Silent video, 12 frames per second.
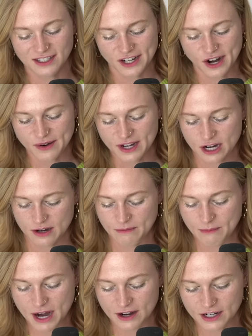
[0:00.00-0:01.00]
you know in our
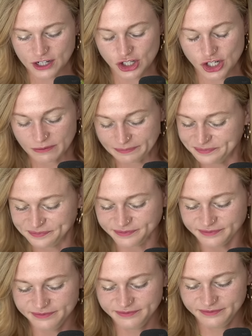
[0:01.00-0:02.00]
marriage
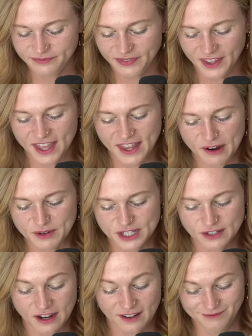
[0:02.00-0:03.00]
and that was
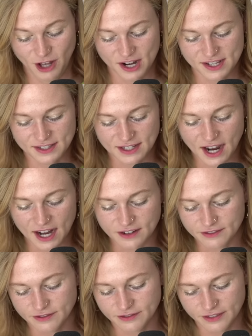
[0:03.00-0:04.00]
honestly kind
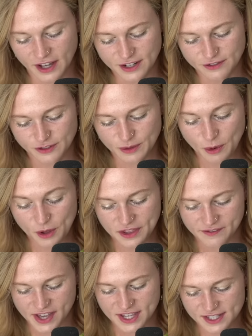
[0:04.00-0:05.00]
of fun for both
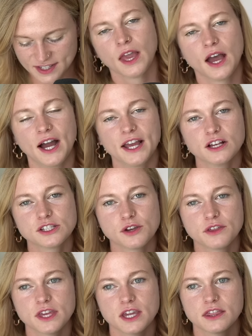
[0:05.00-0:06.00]
of us. I also
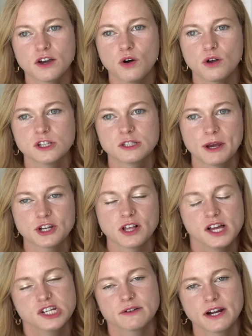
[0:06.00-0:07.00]
think the whole special
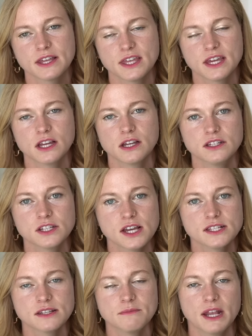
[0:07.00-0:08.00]
underwear thing
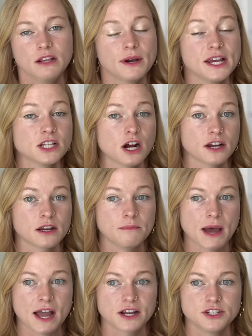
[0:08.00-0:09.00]
does in many ways harken
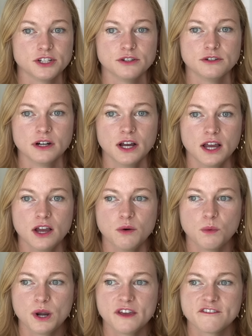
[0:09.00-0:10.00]
back to
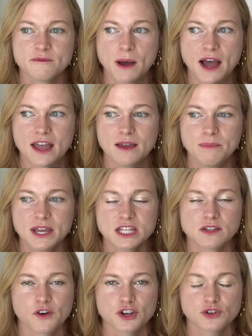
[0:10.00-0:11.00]
one of my
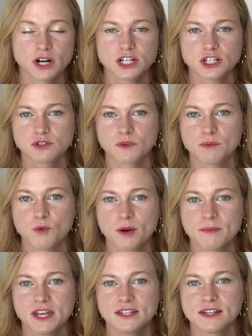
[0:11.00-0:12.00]
biggest frustrations with
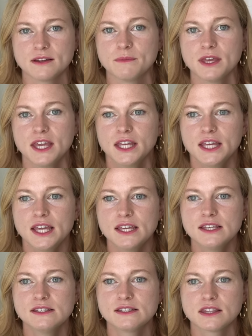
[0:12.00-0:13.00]
Mormonism
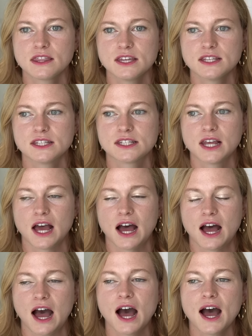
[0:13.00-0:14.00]
is this
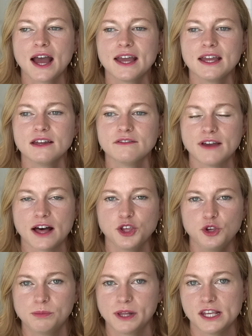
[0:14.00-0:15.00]
uh, high
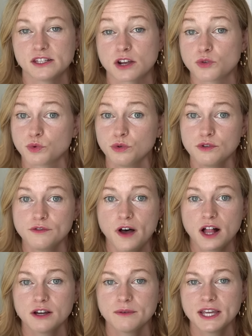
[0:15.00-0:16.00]
value placed on rule
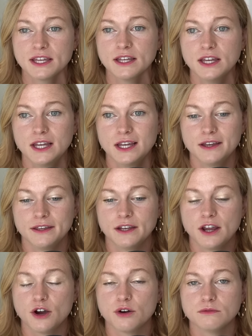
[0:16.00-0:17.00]
following, you
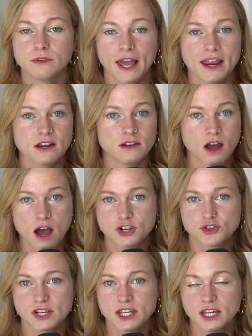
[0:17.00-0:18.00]
know, like not
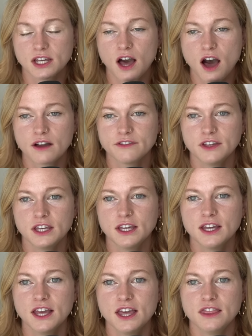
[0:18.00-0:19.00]
drinking
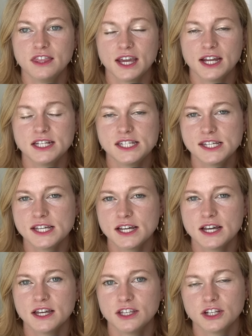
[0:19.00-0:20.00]
coffee, the
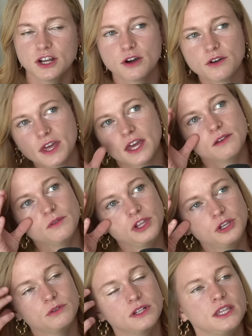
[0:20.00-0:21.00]
idea, you know, that
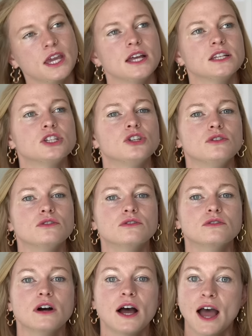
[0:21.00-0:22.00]
you would get
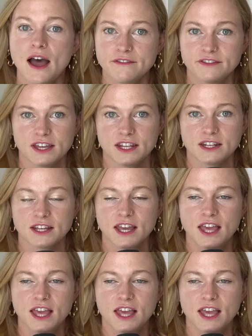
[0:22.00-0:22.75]
to heaven